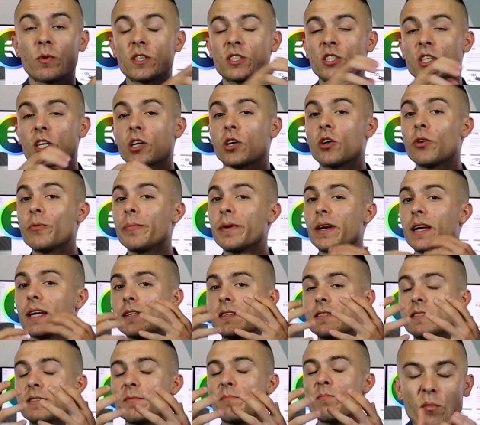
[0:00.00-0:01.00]
which
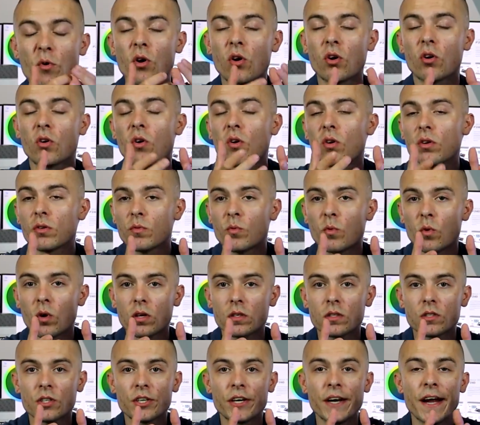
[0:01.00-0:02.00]
accumulates more cold
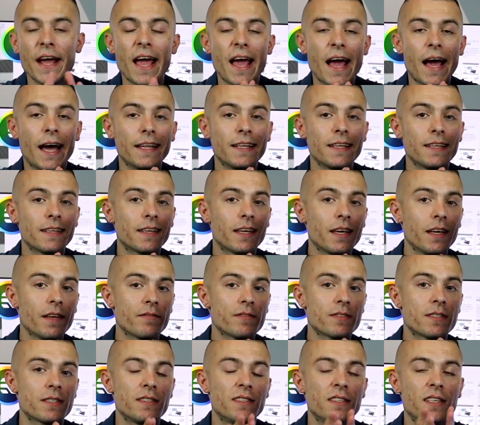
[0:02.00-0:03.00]
water and it
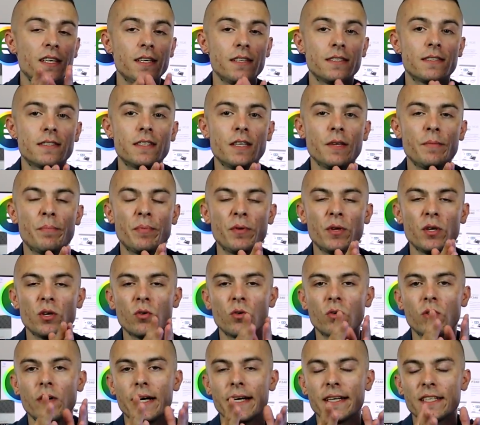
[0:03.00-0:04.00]
gives the
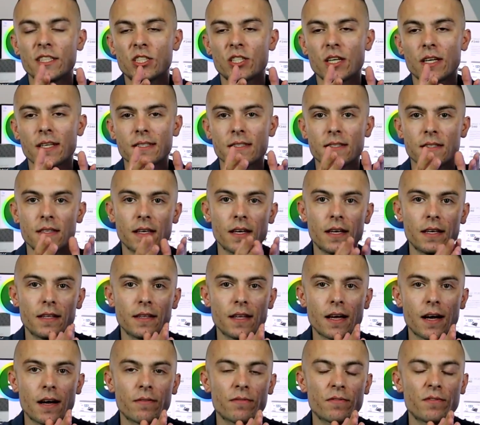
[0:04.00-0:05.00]
CPU just
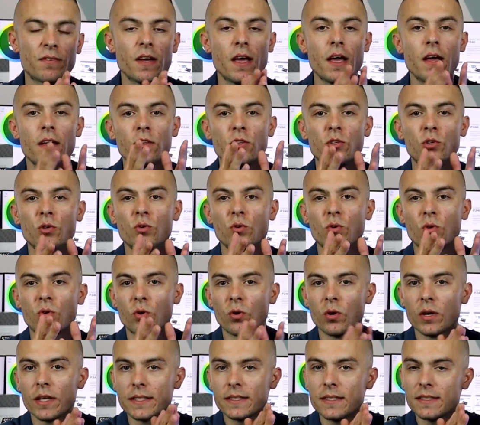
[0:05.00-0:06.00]
enough to
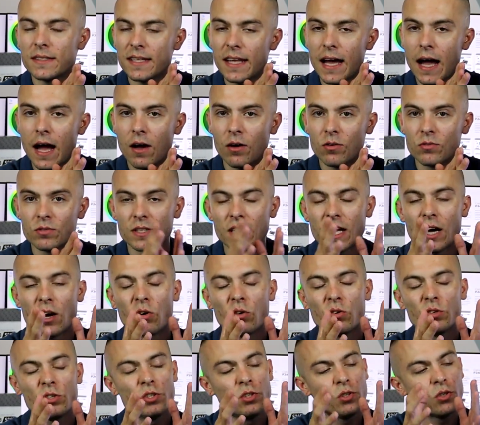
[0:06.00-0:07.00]
cool it down.
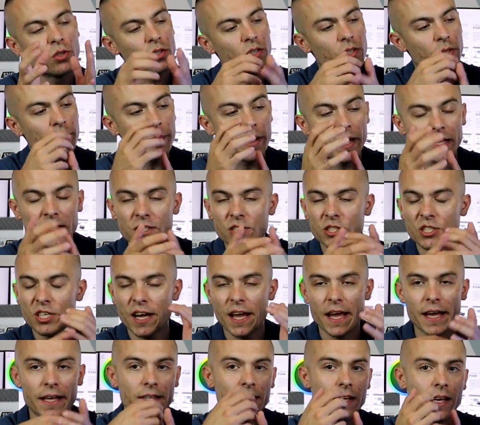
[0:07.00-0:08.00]
Now you can
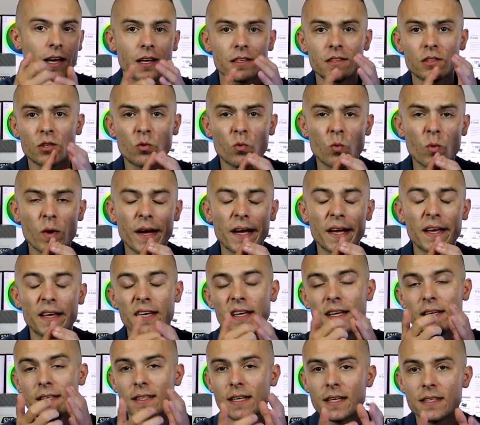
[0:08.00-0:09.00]
manage any other way,
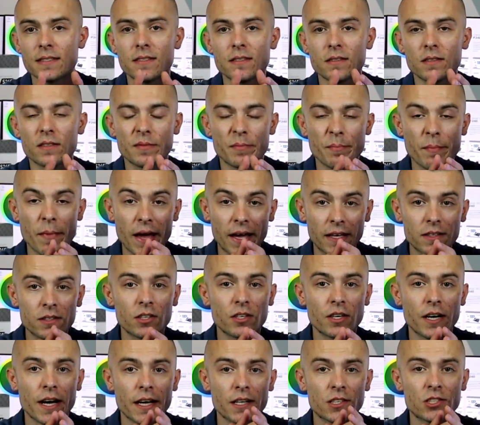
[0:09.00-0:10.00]
it doesn't
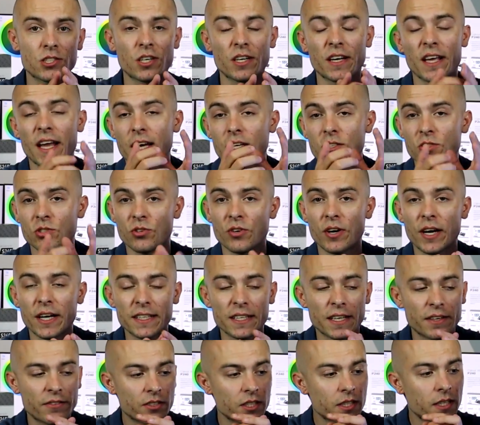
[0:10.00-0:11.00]
matter actually, I
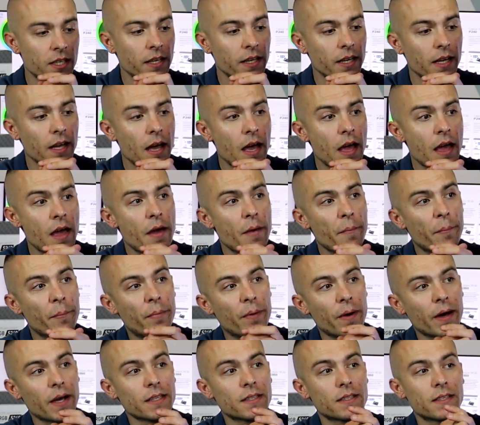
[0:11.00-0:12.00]
tried everything,
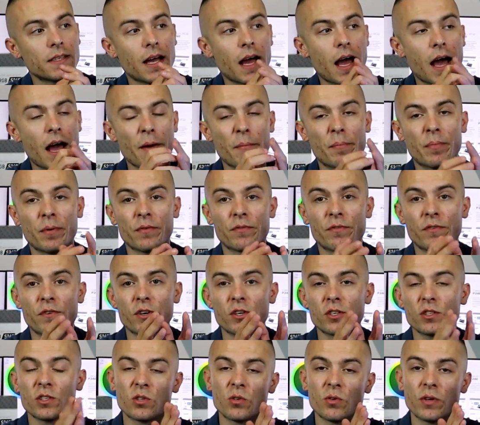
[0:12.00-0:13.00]
but I
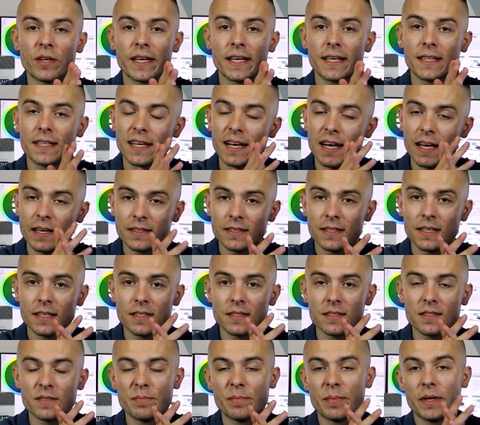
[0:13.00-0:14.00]
prefer doing it like
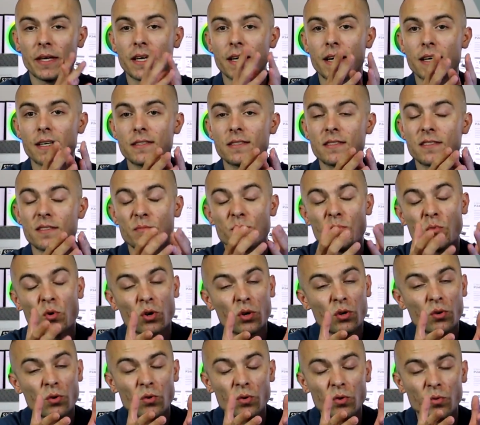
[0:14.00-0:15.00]
this because
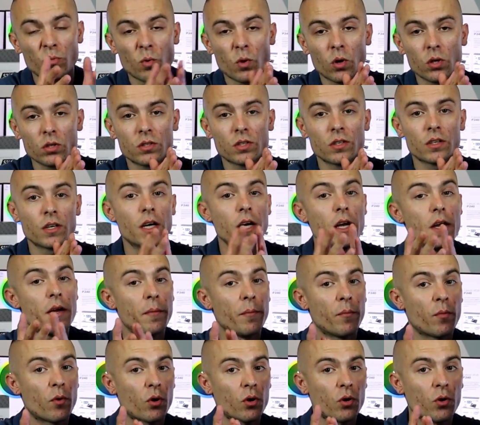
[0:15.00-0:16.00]
more cool water,
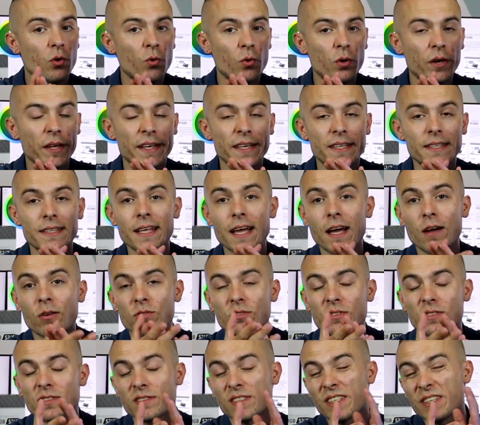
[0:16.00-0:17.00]
more cooling.
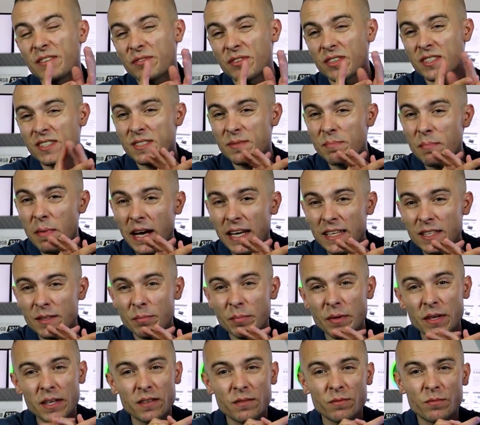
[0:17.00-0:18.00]
Now the difference
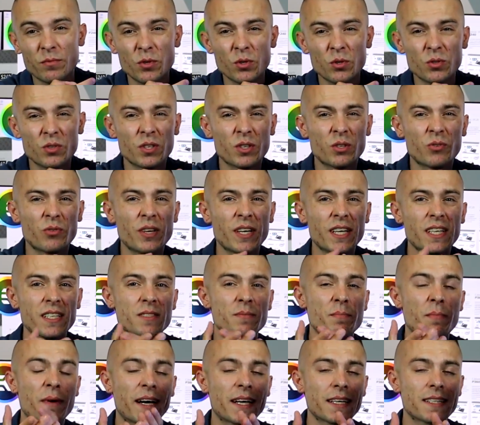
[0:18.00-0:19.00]
might be in few
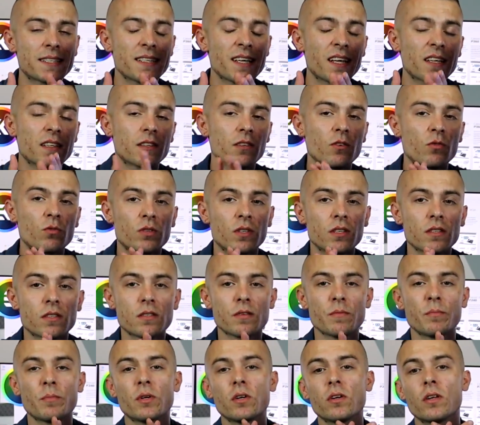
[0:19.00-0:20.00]
degrees, but it's not
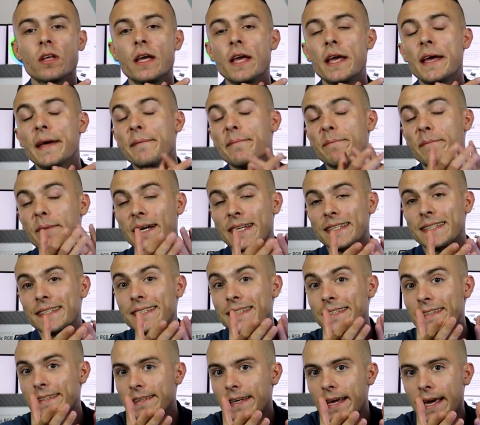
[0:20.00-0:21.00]
noticeable, but
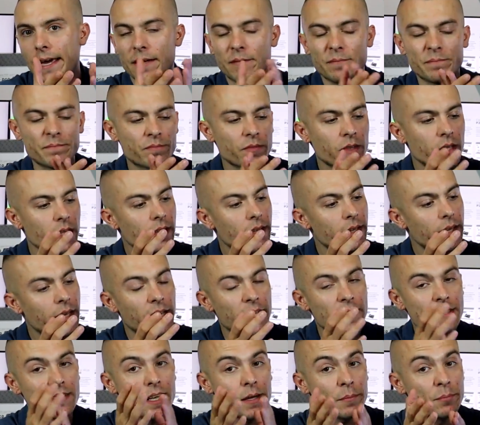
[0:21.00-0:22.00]
hey,
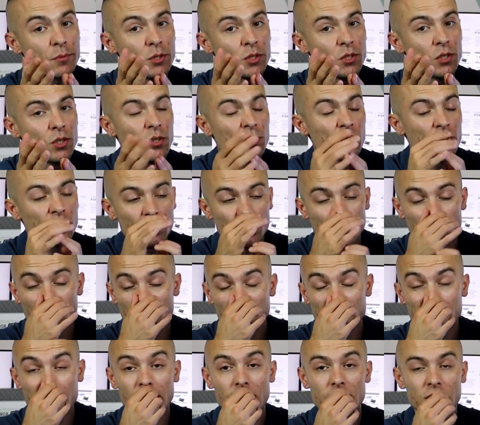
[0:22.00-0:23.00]
it's up to you to
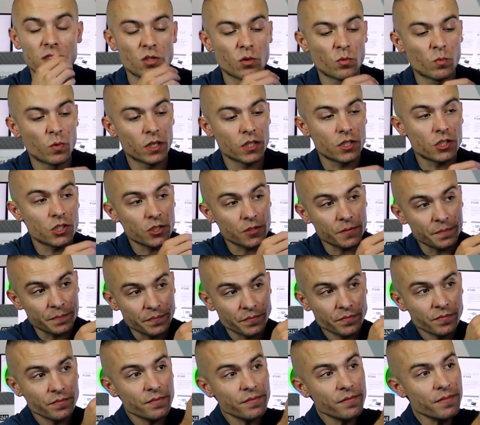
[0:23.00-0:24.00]
do it as you wish.
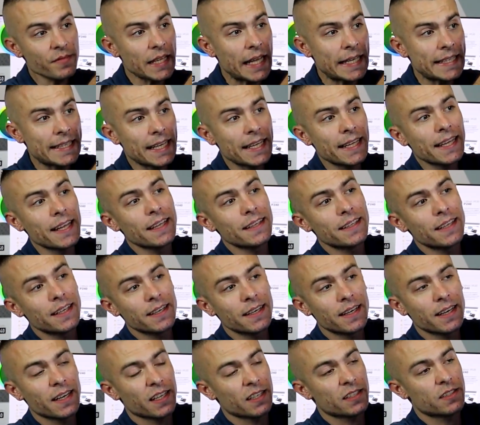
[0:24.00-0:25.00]
Then I
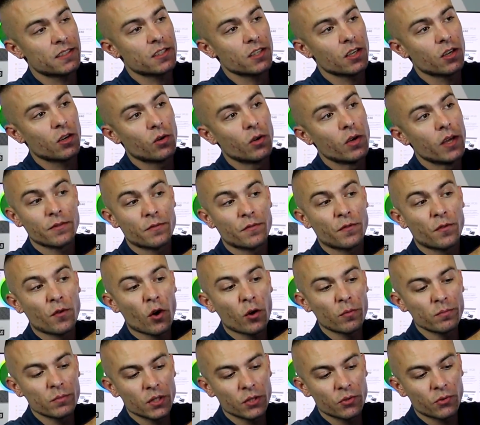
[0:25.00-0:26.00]
did it like so.
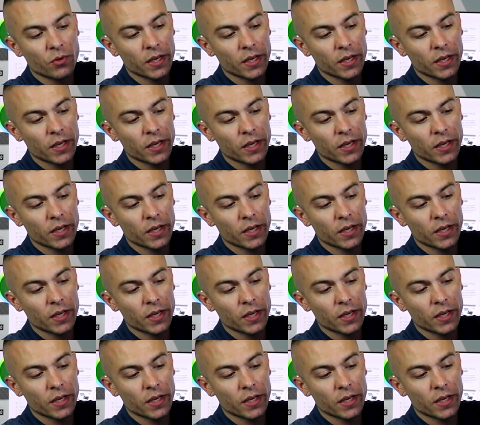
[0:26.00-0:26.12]
From the